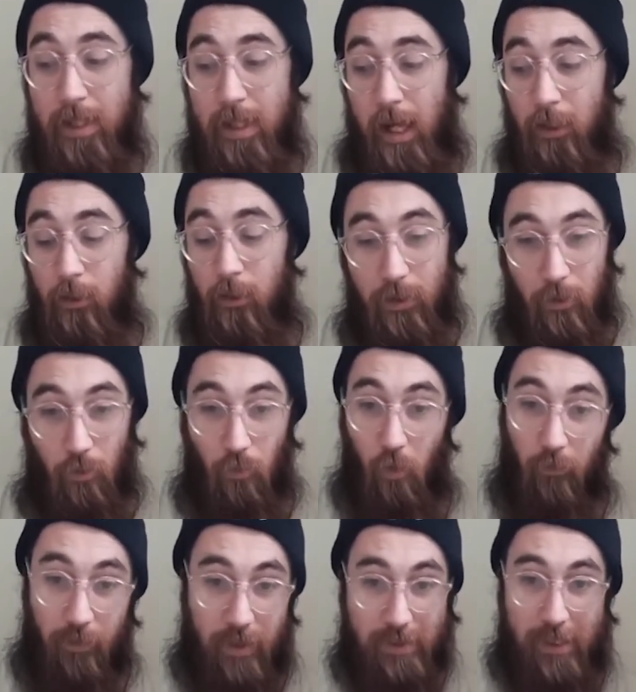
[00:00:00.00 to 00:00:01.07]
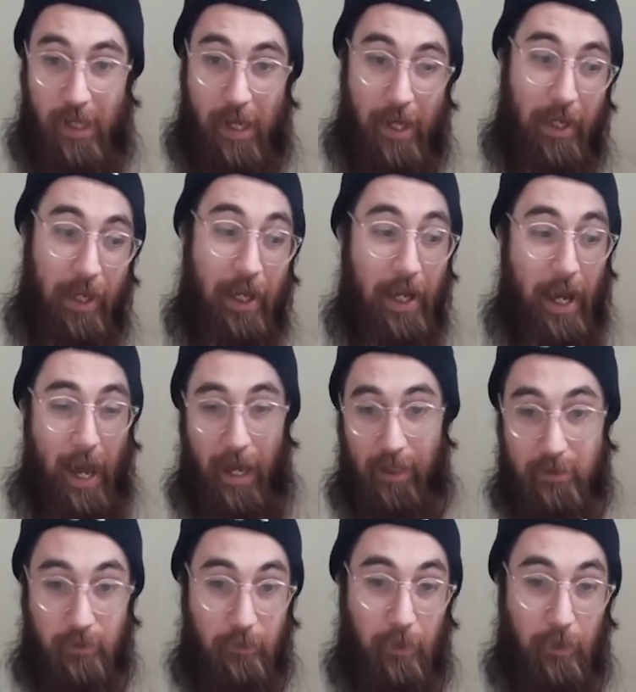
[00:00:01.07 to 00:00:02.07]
you need to roll this die, add some